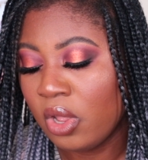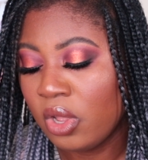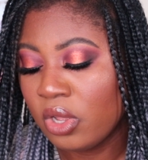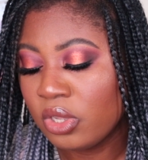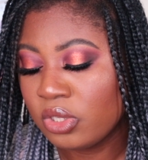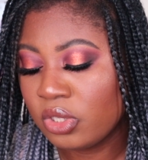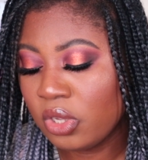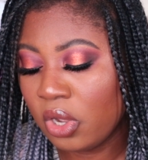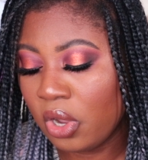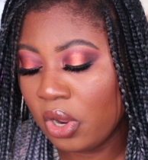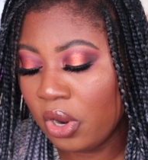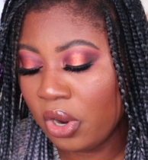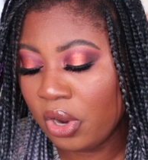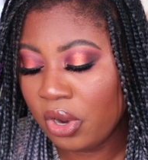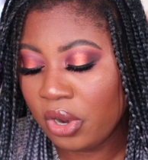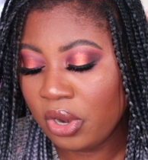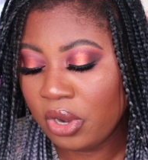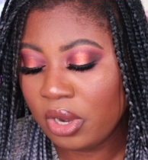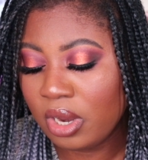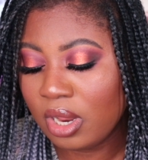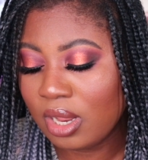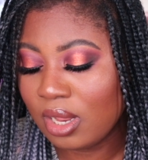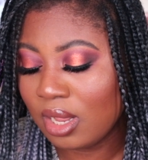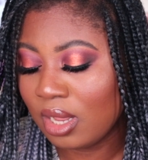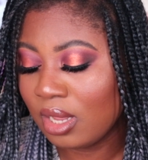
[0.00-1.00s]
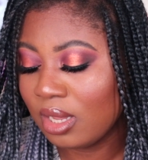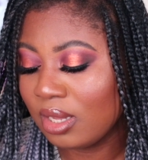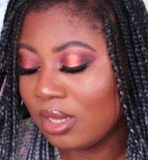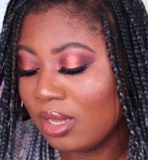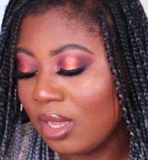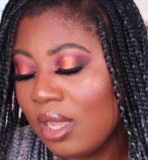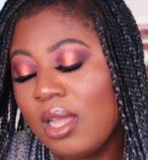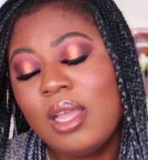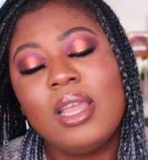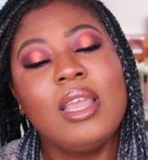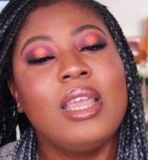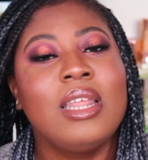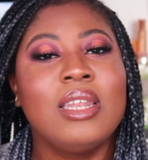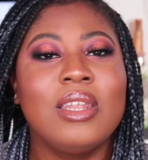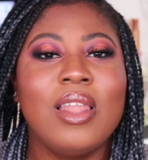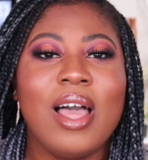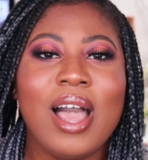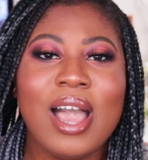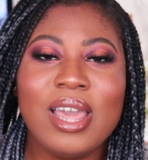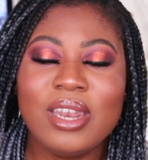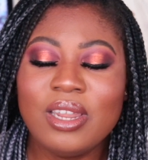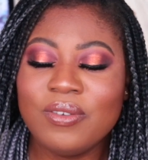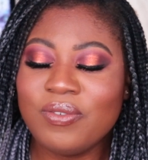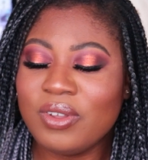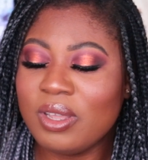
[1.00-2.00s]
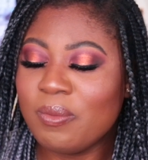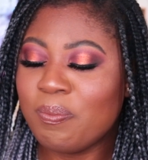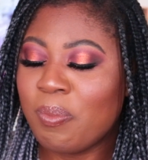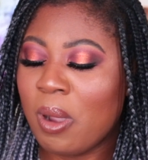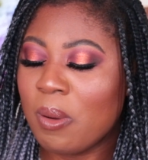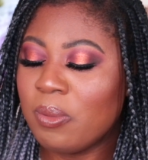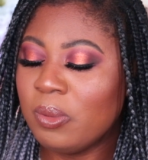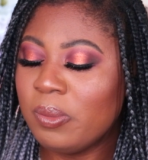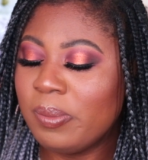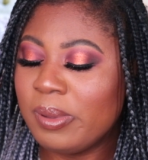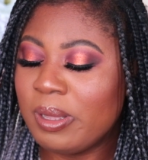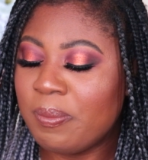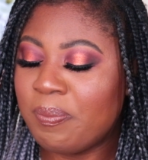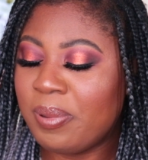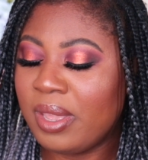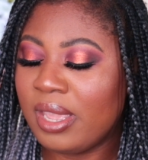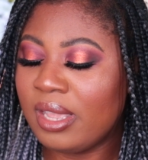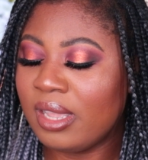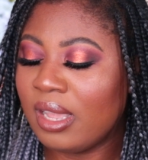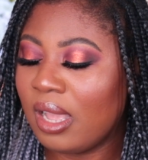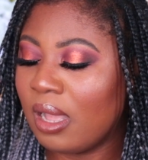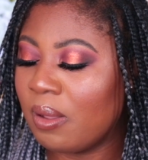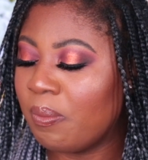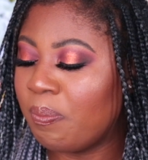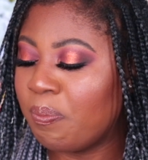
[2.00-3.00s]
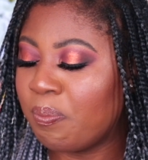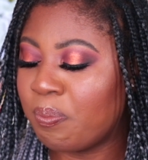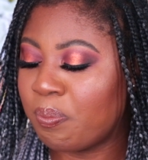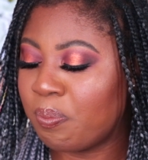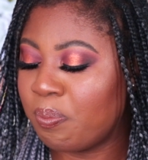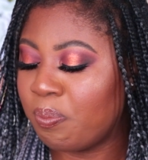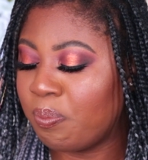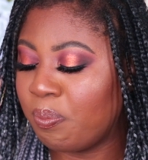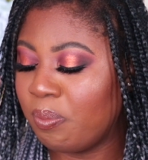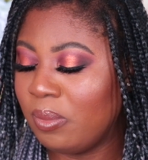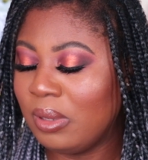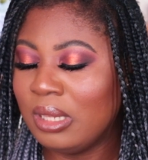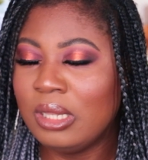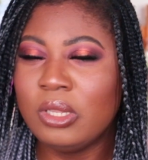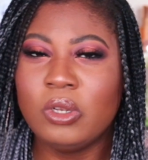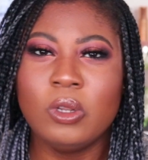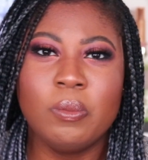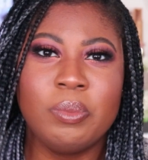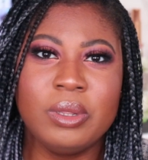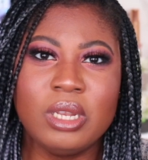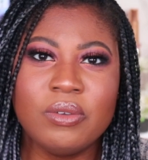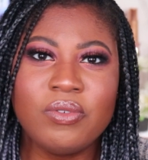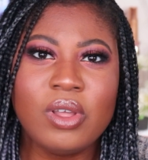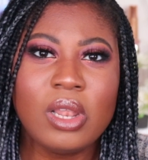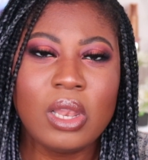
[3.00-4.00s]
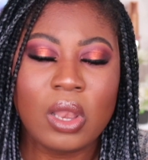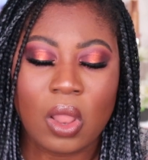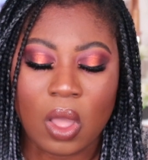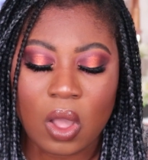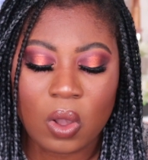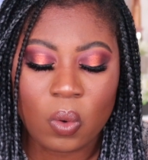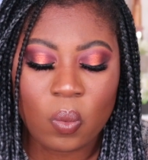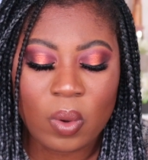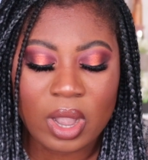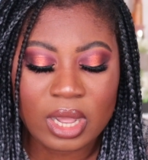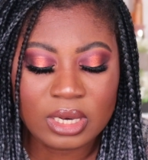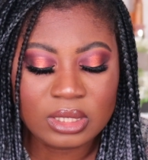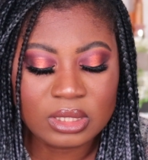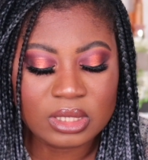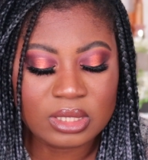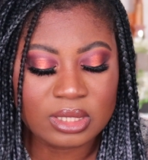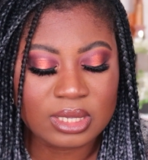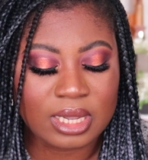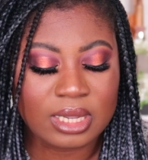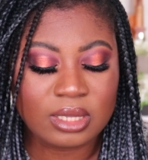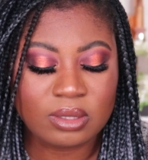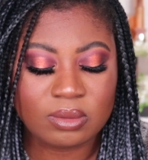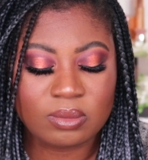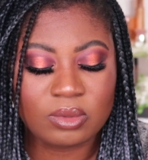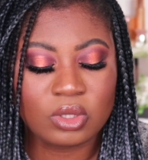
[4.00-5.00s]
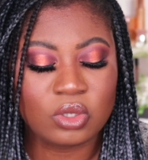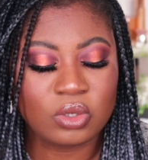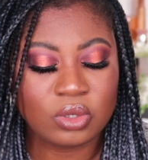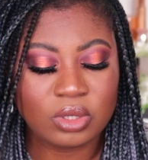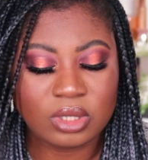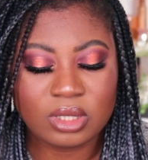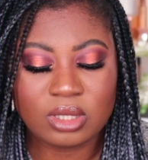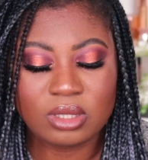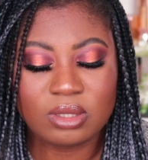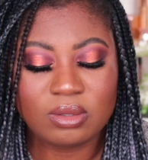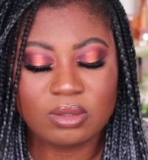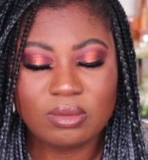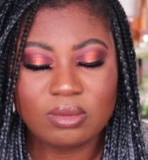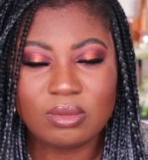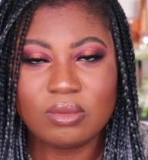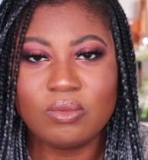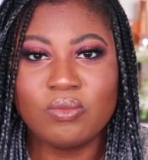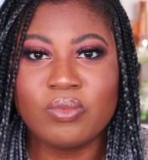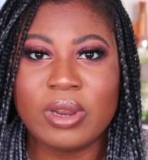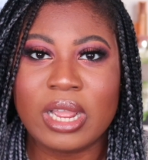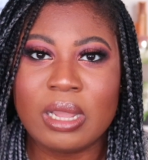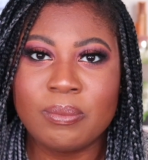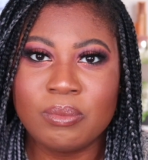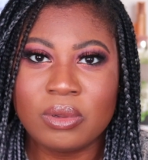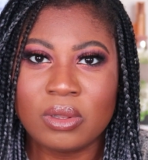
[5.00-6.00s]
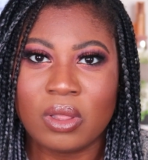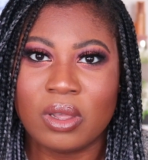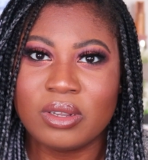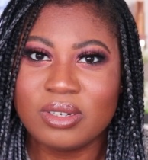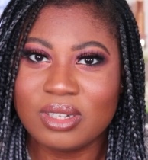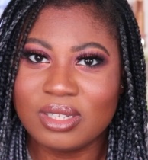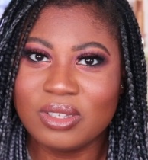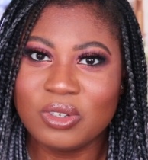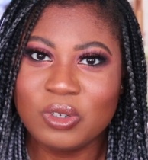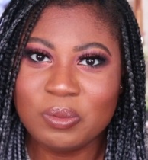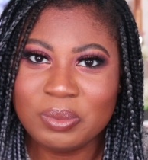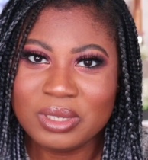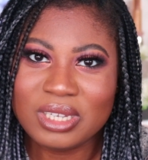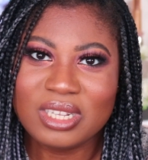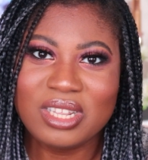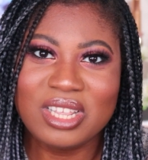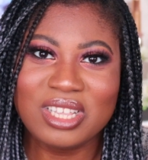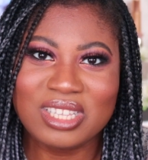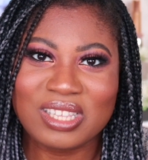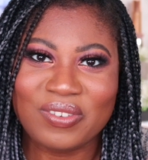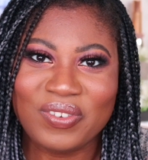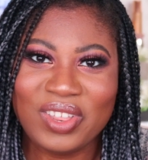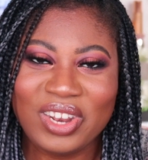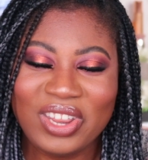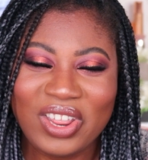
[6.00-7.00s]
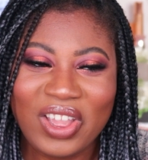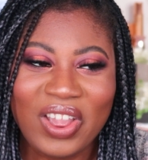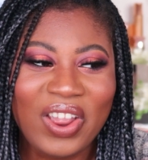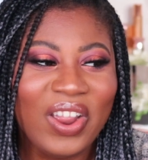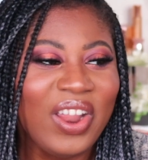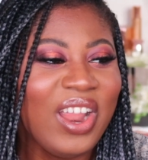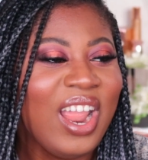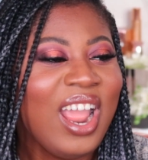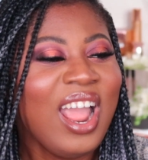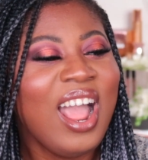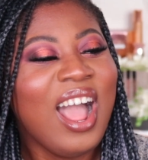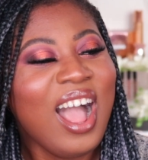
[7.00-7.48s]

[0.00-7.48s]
So in light of it probably being a little bit of a long one, because I do ramble on a little bit in this video,